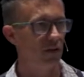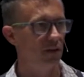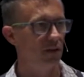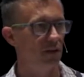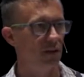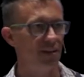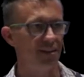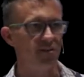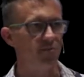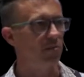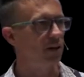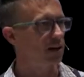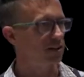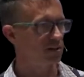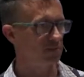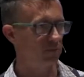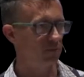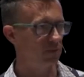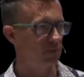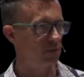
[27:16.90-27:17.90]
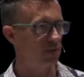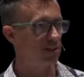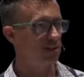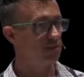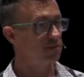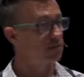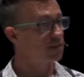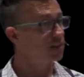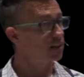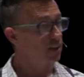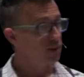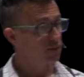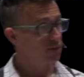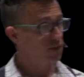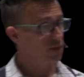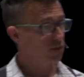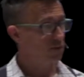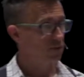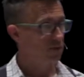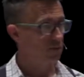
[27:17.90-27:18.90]
It's impossible because if they love
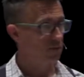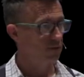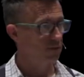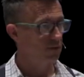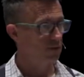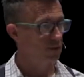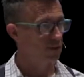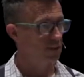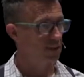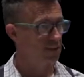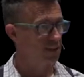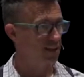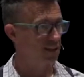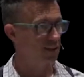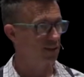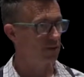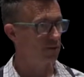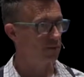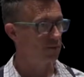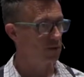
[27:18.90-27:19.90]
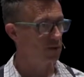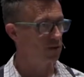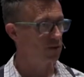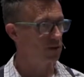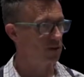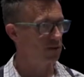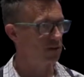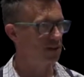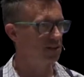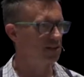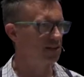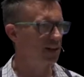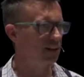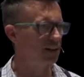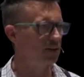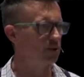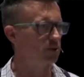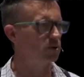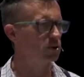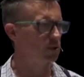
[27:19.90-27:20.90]
you, you're going to take them with you. And it's not
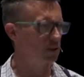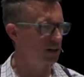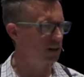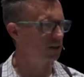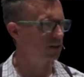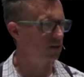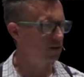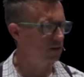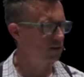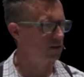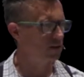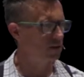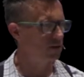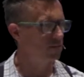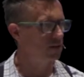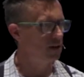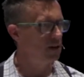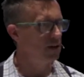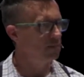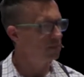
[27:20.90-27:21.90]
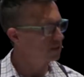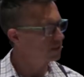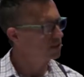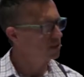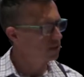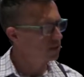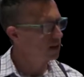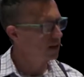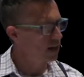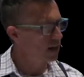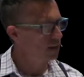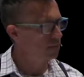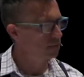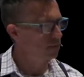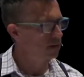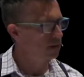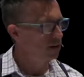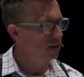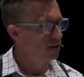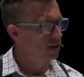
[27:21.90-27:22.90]
like you're trying to hurt them, but it's going to
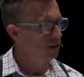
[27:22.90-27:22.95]
happen.